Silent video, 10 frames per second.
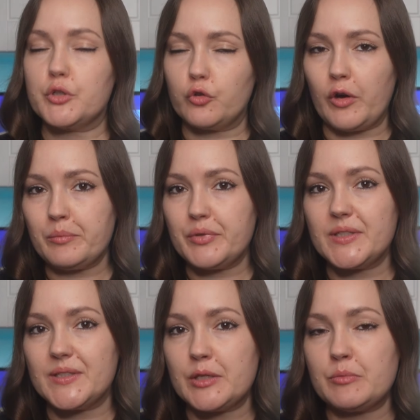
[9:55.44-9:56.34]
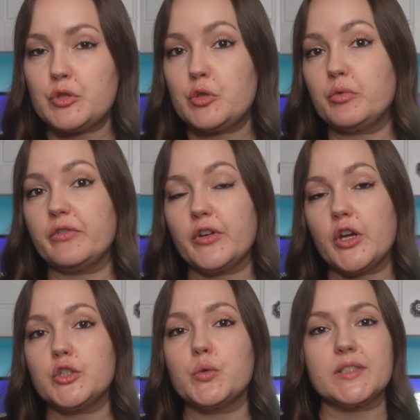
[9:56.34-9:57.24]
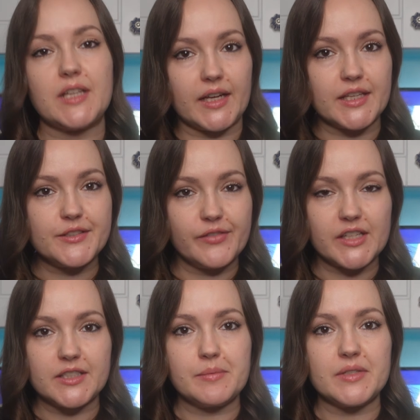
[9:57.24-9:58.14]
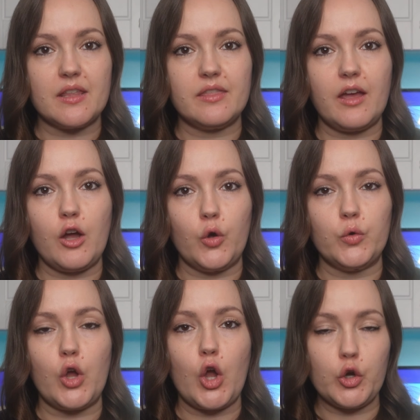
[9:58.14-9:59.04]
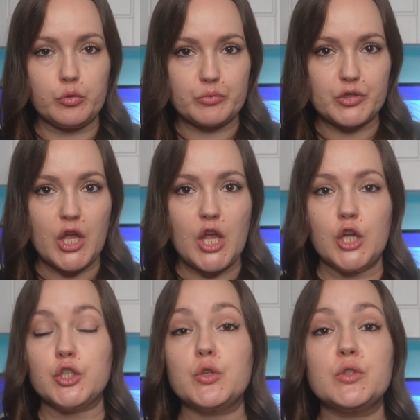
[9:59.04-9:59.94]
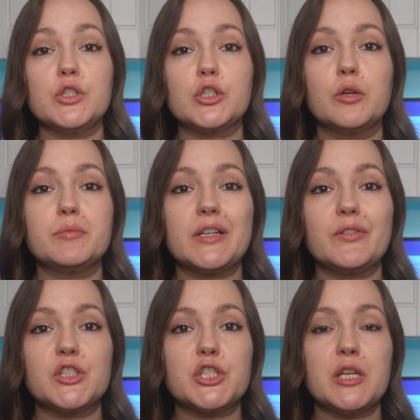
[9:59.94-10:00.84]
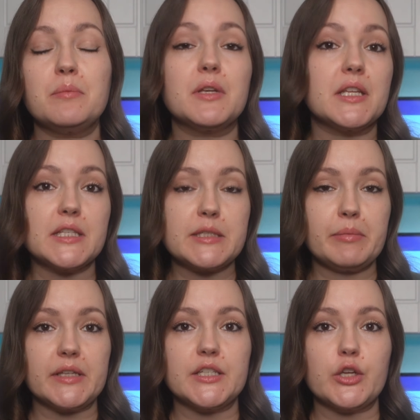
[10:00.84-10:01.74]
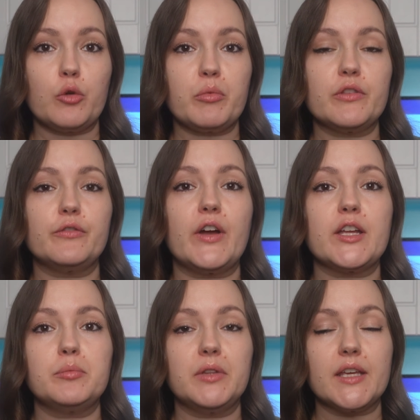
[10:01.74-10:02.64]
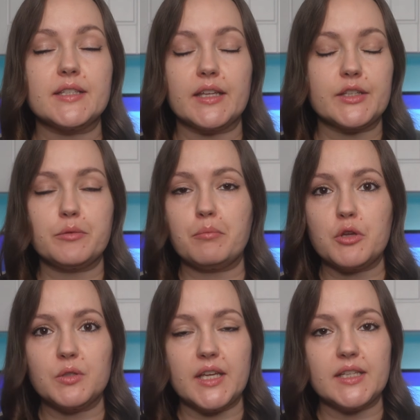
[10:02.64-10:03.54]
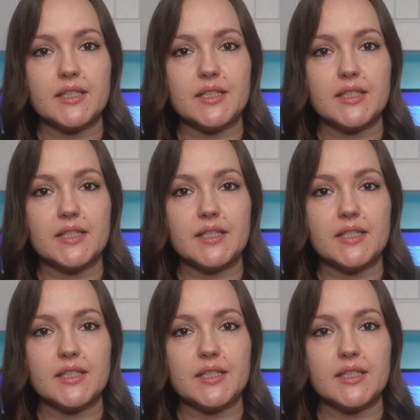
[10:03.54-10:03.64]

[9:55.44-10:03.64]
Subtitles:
Krampus seems to prefer to attack his victims in their own homes, choosing to come down the chimney, splitting open the fireplace like some mutated